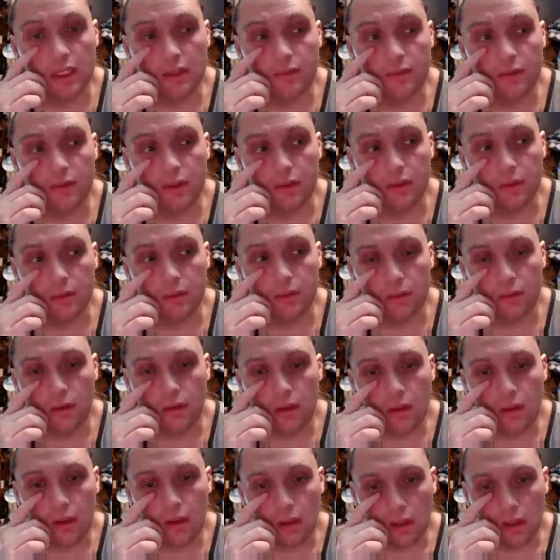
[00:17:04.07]
have shown
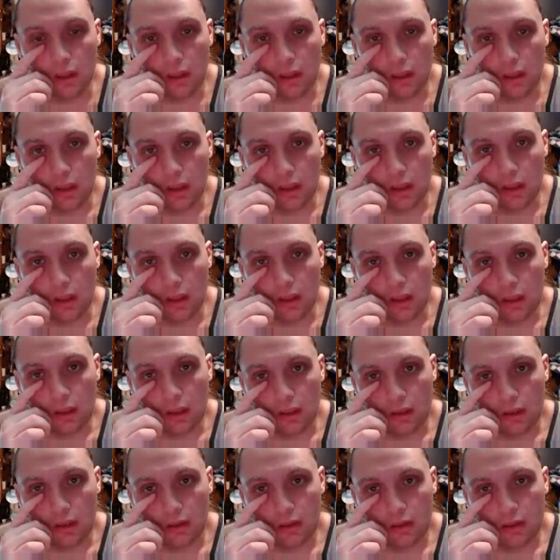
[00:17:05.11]

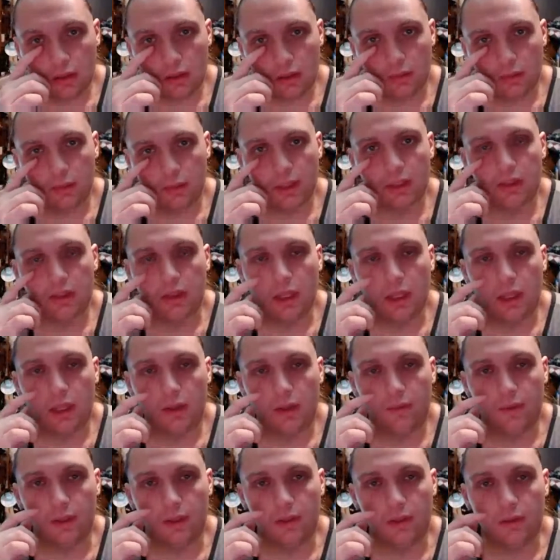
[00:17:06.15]
so much
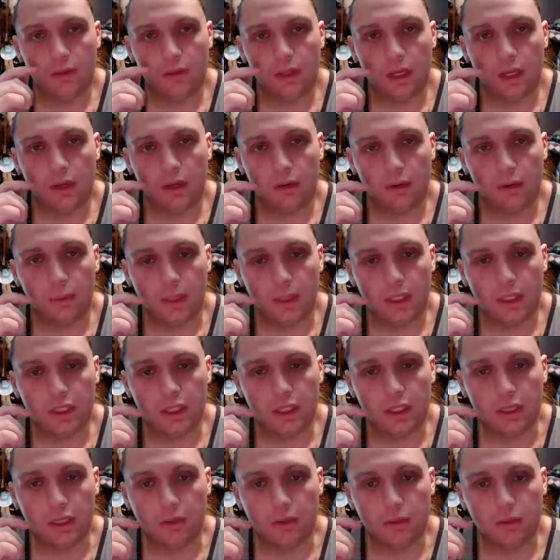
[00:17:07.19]
love and care to my
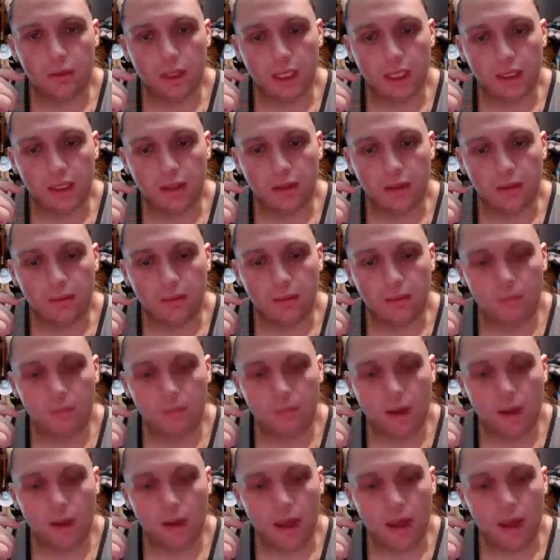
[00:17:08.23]
channel. Like,
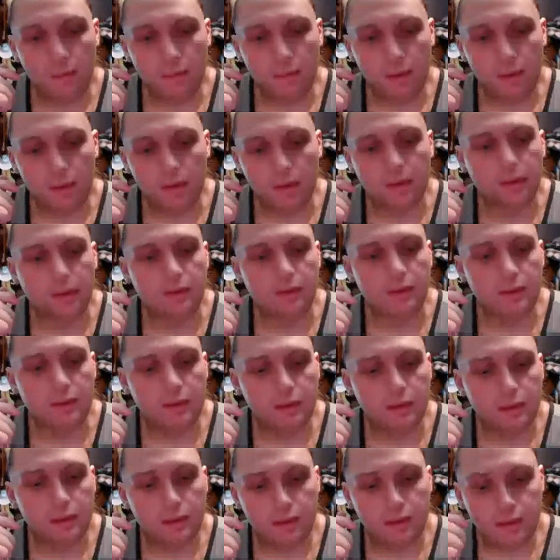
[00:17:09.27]
I'm
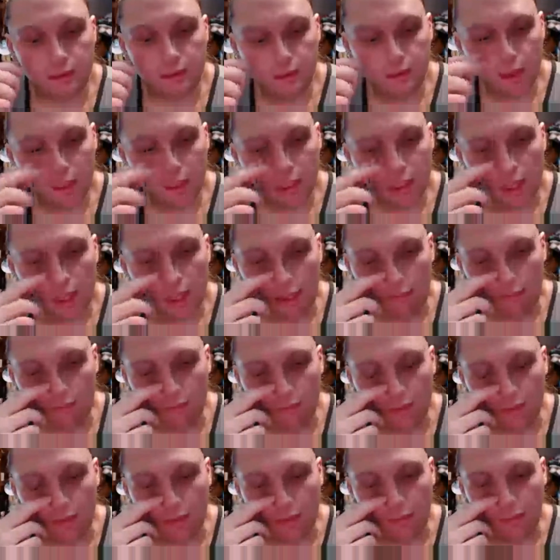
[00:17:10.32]
close. Like, I
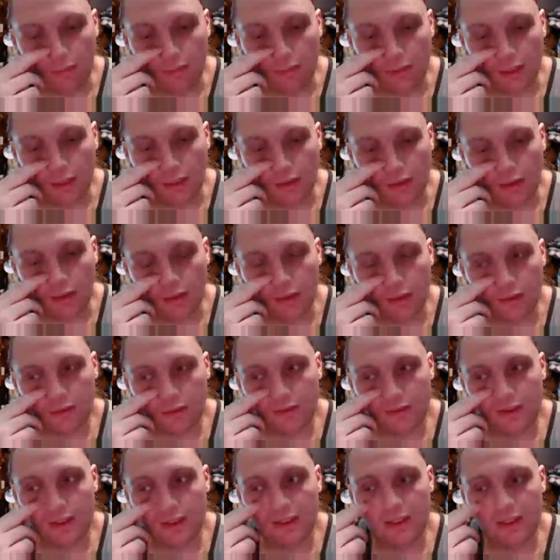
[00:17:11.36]
feel it. Like,
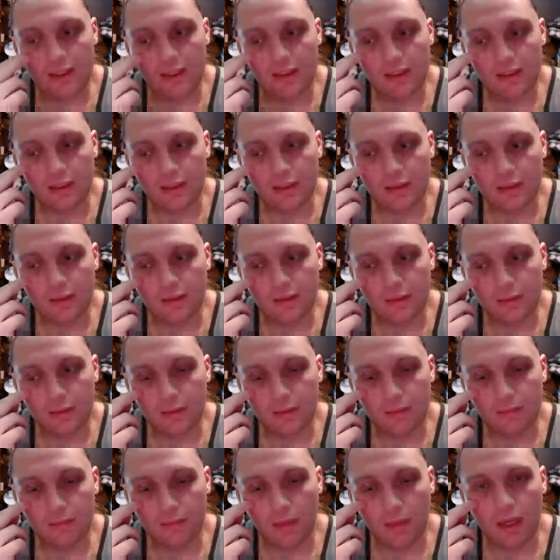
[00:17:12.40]
162
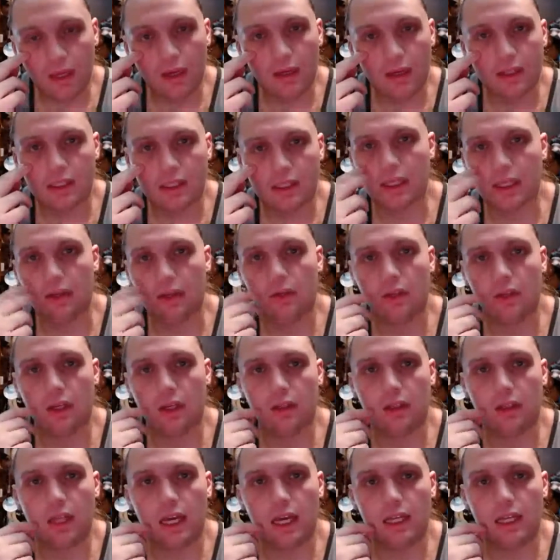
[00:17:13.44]
may not sound like a
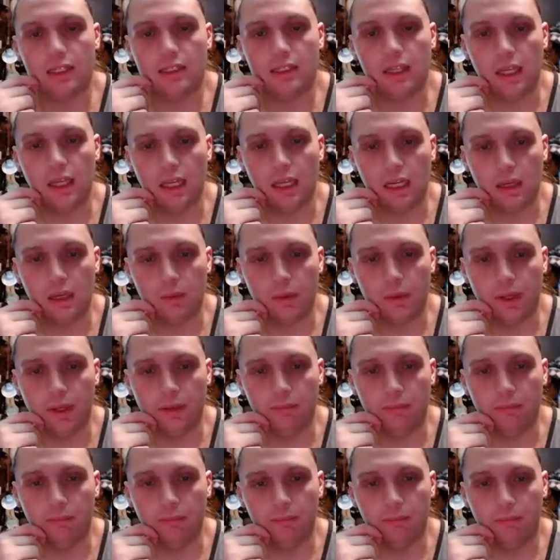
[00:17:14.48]
lot to anyone,